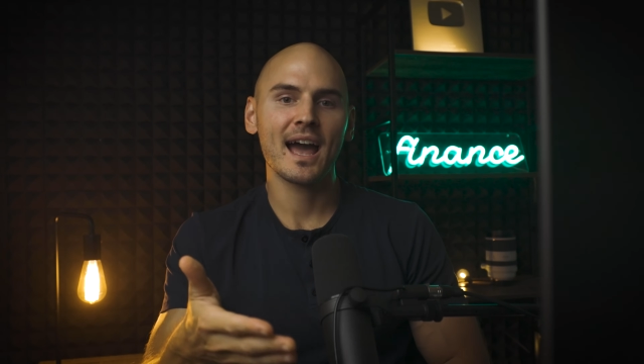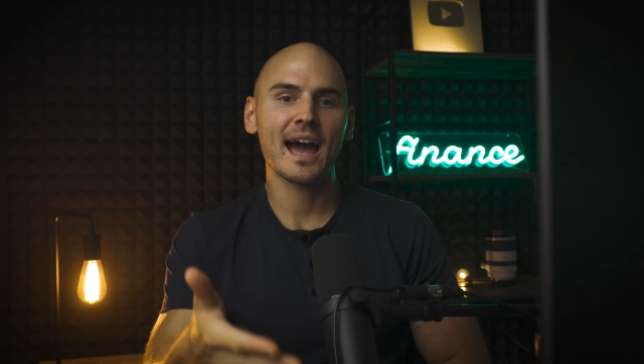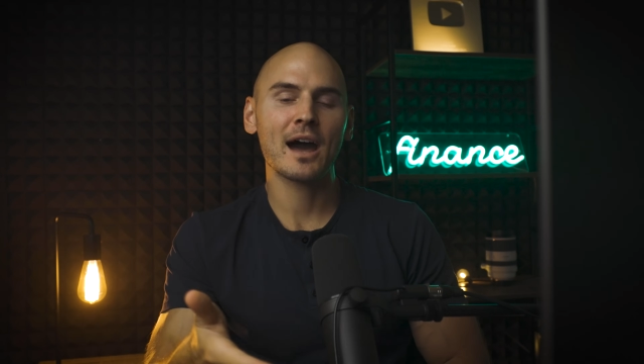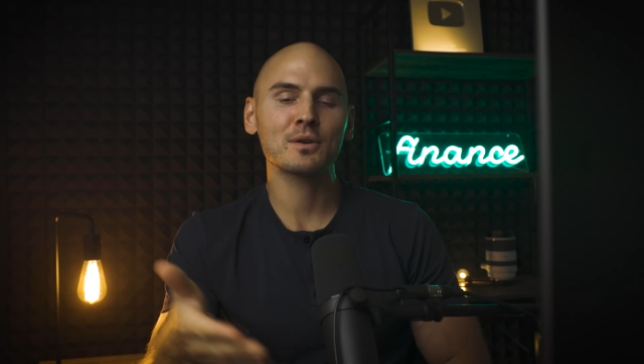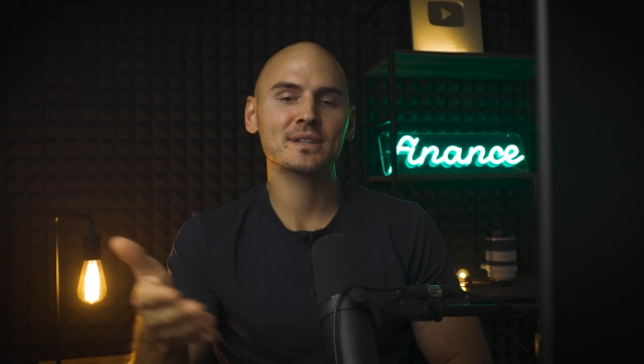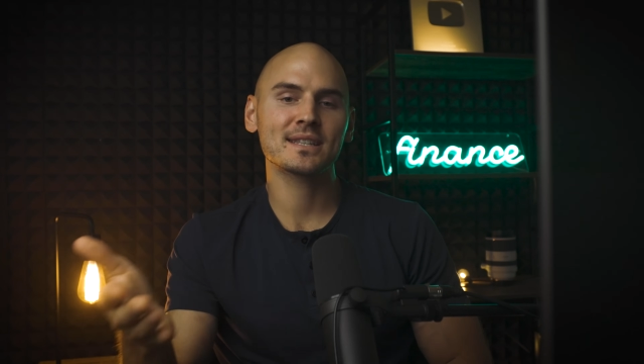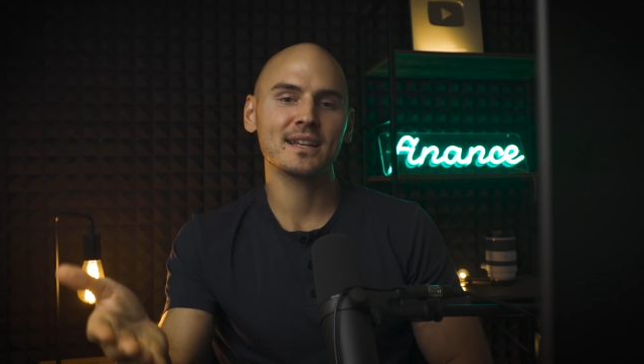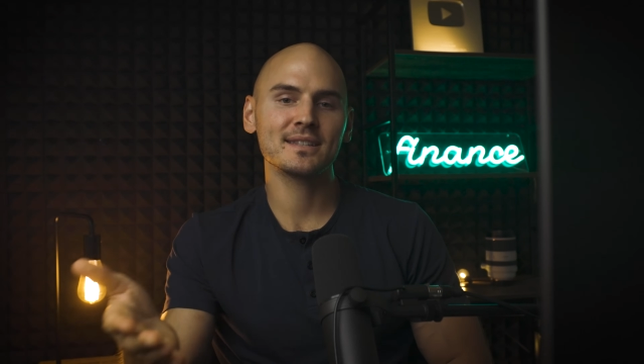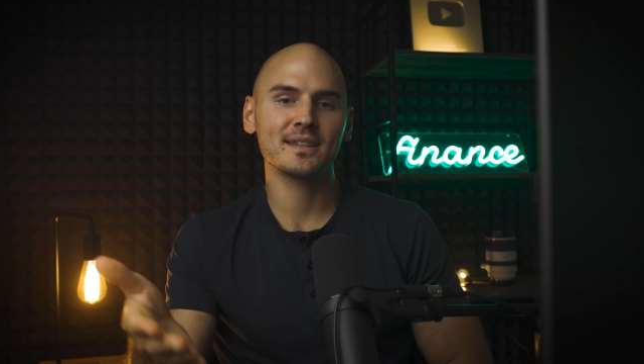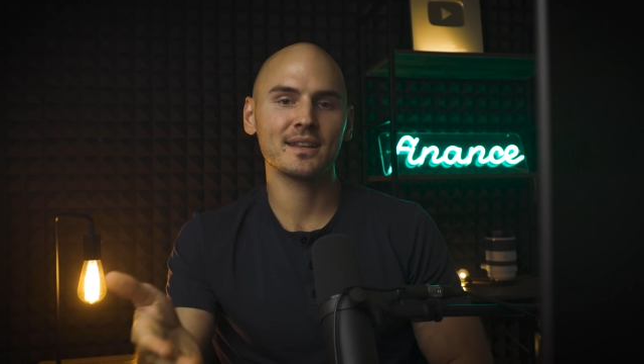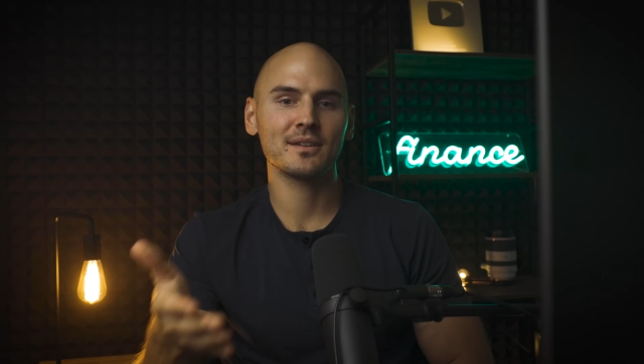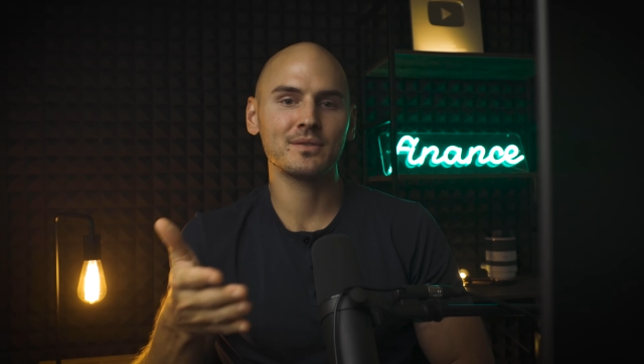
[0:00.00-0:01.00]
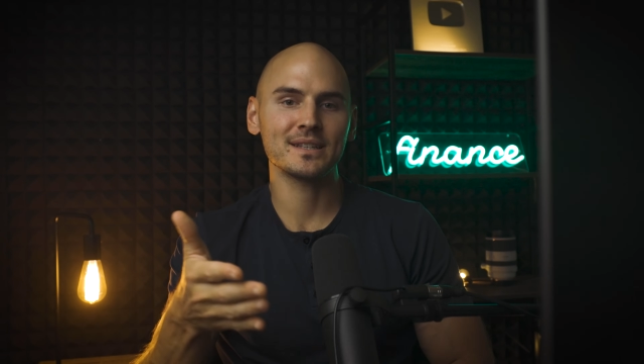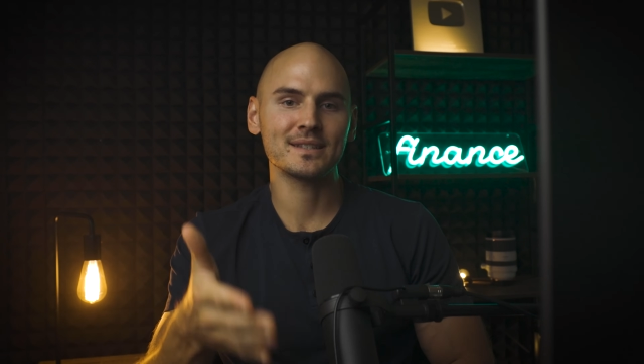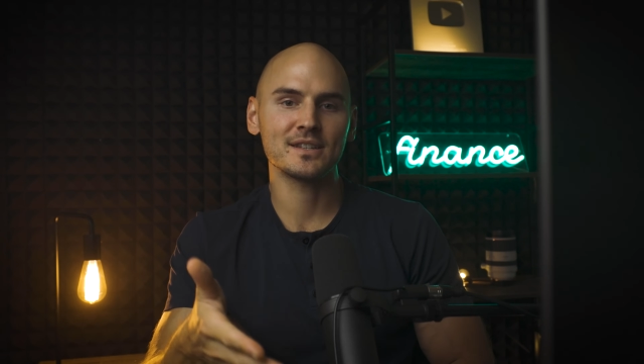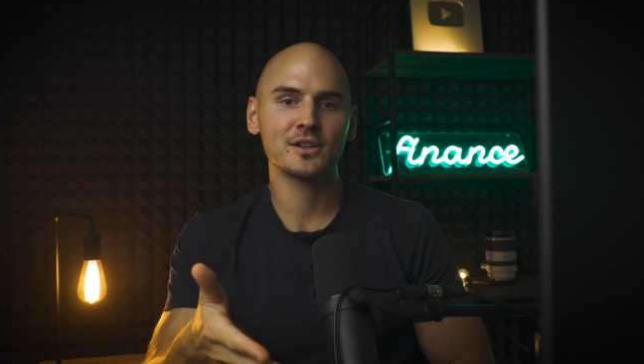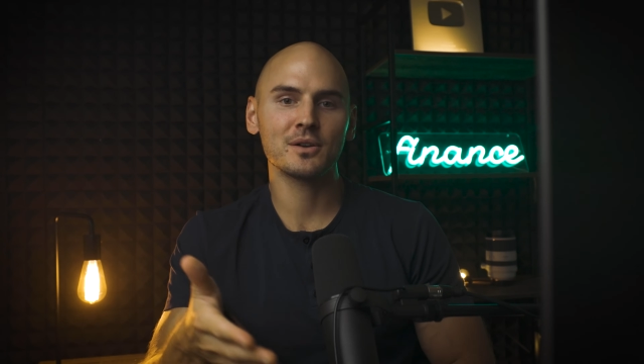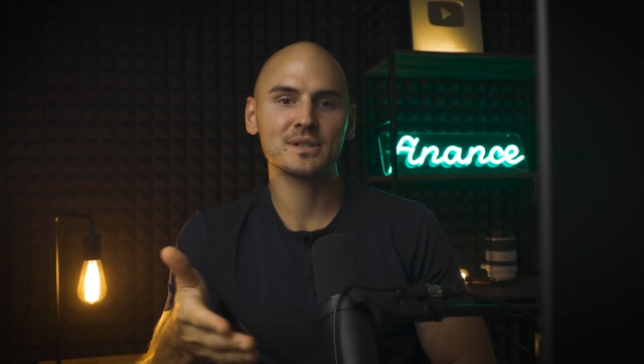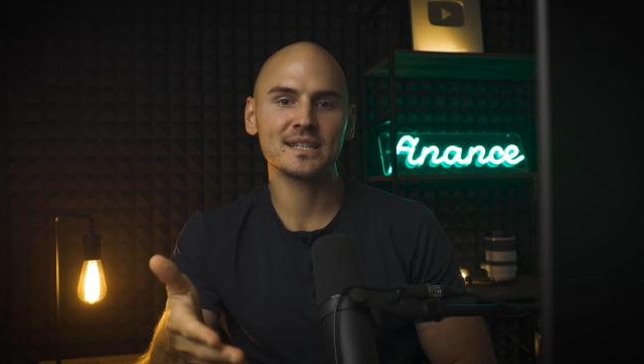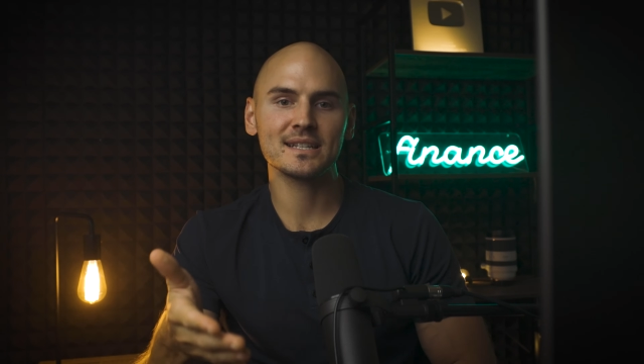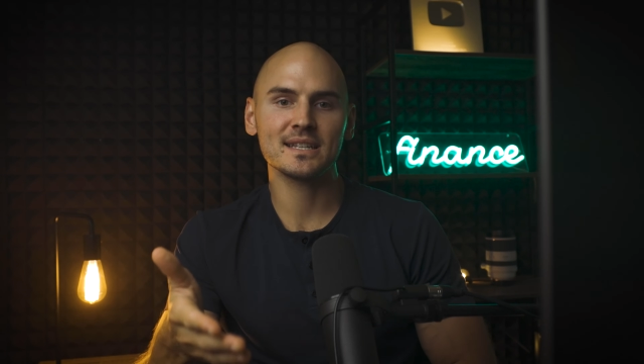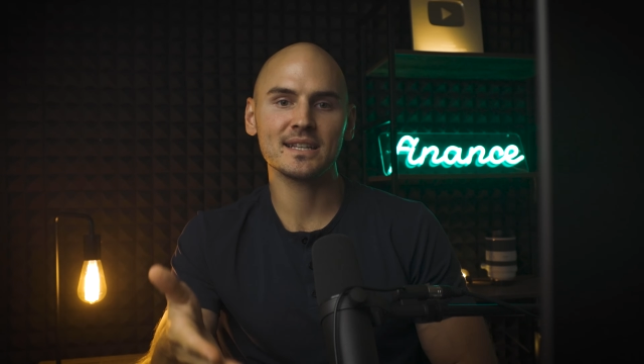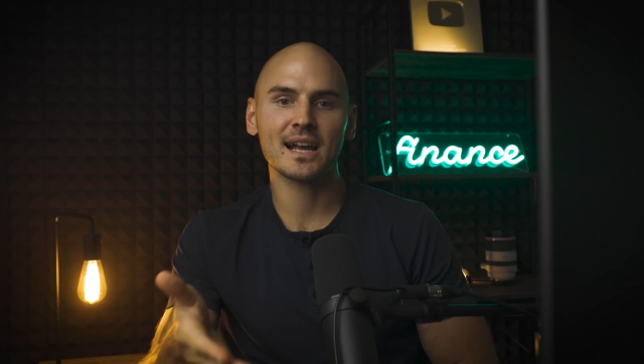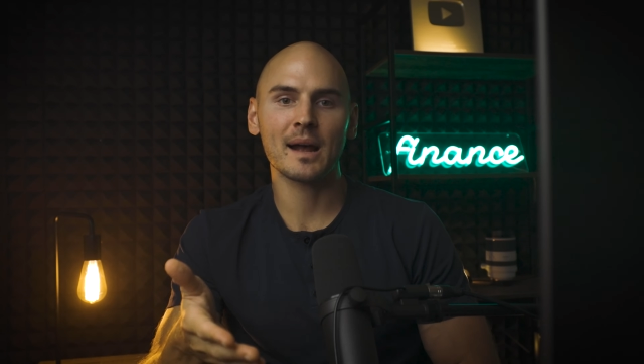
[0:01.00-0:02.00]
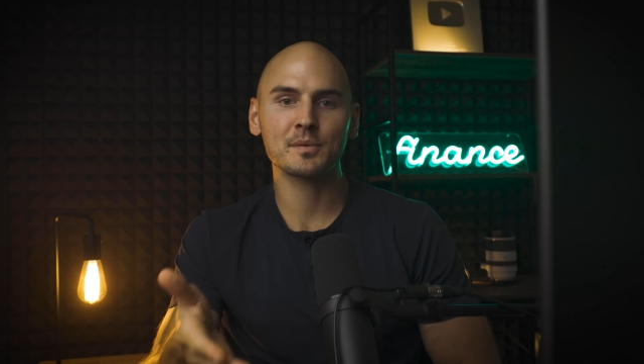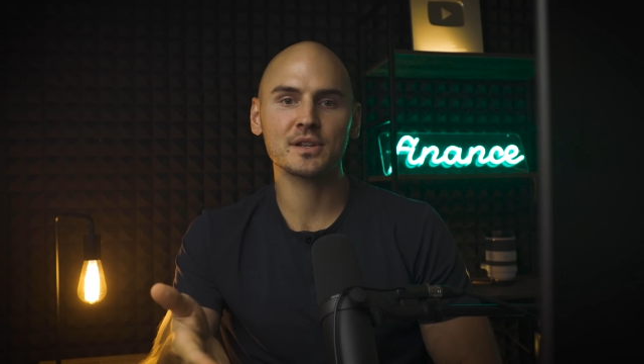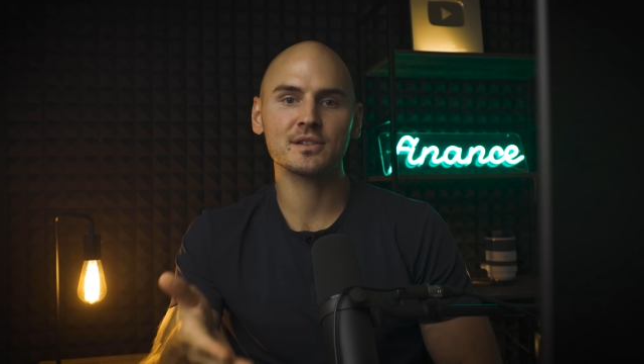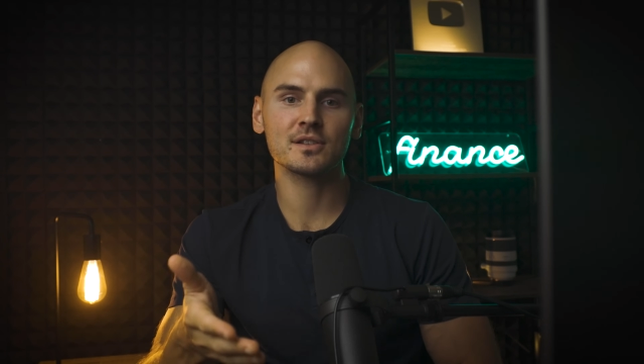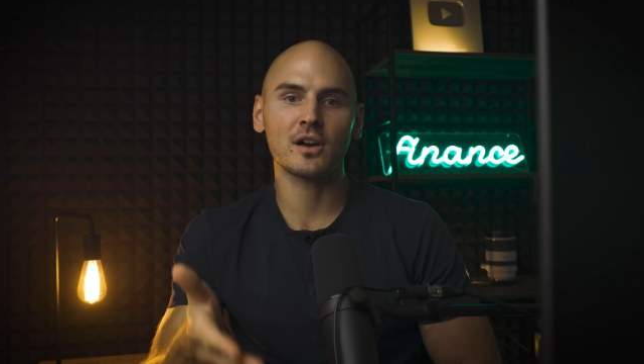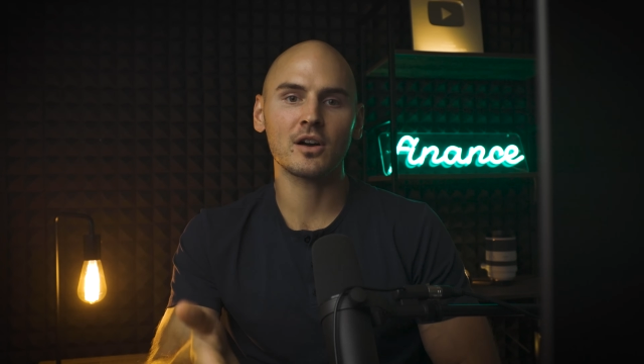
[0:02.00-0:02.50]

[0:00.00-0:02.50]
how sensitive zero DTE options